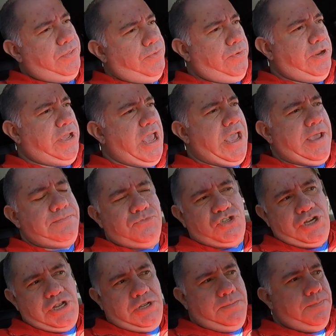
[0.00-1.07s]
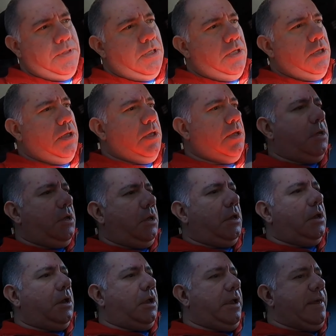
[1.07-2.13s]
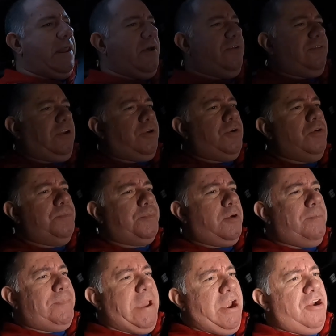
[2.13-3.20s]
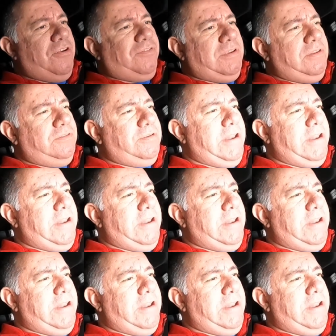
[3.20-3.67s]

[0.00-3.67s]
AMG, and that was a coupe comparison.